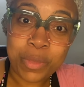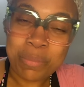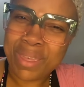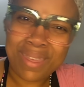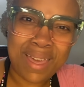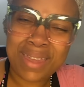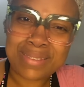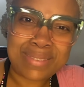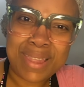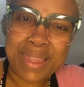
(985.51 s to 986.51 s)
But God
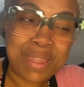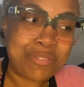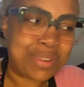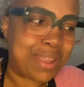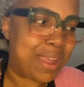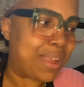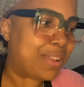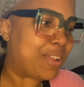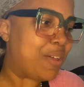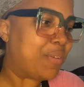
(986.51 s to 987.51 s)
is there every day.
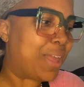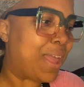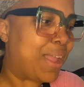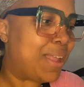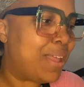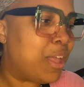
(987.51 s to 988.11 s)
Okay?